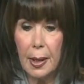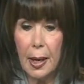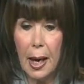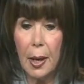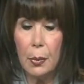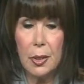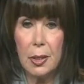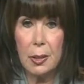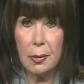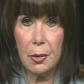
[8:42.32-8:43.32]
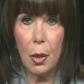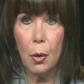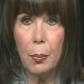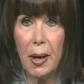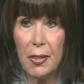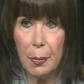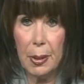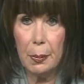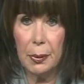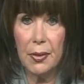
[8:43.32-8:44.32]
I was told by the
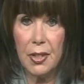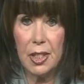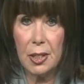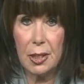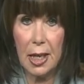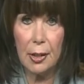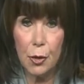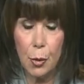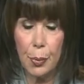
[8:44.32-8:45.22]
people in the Salinger